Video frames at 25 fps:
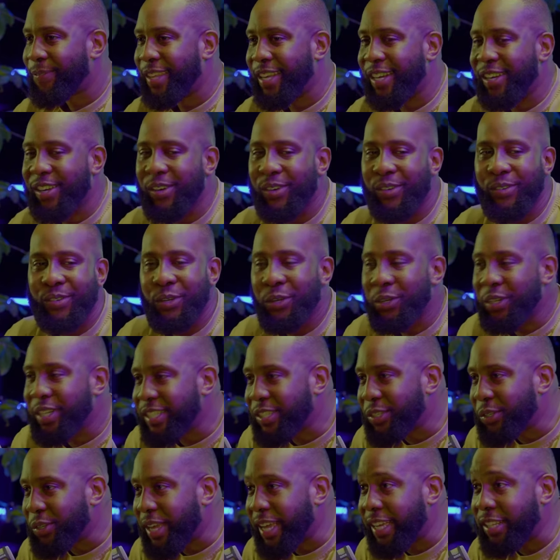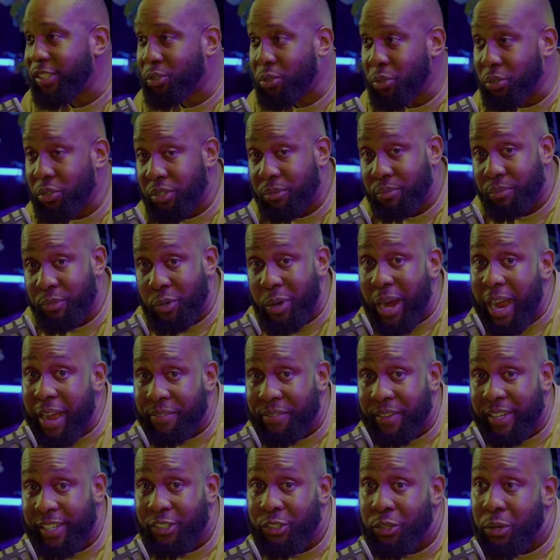You know, no need to get too
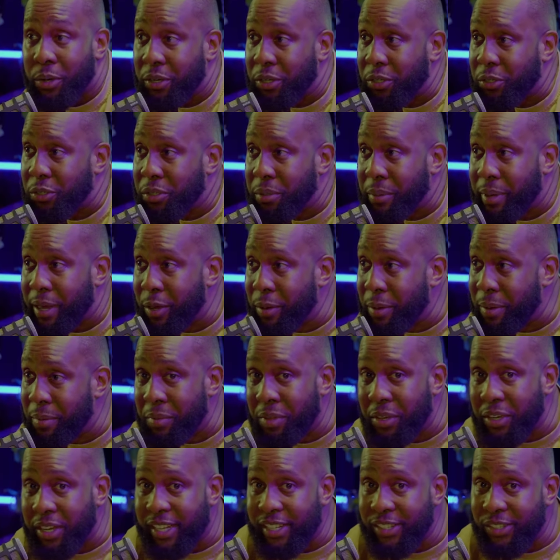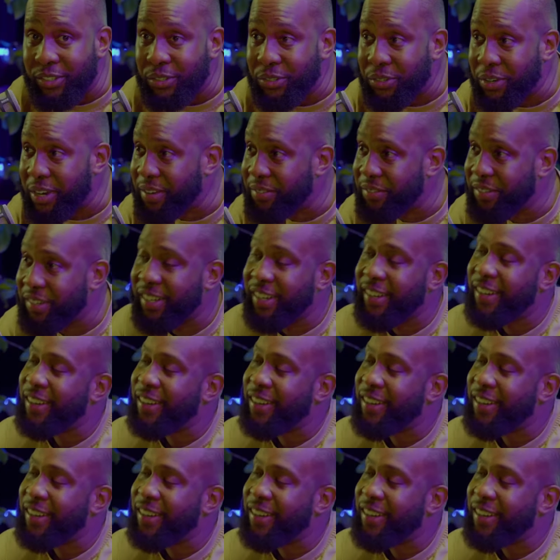graphic. Sorry, YouTube. I hope I'm not getting too graphic.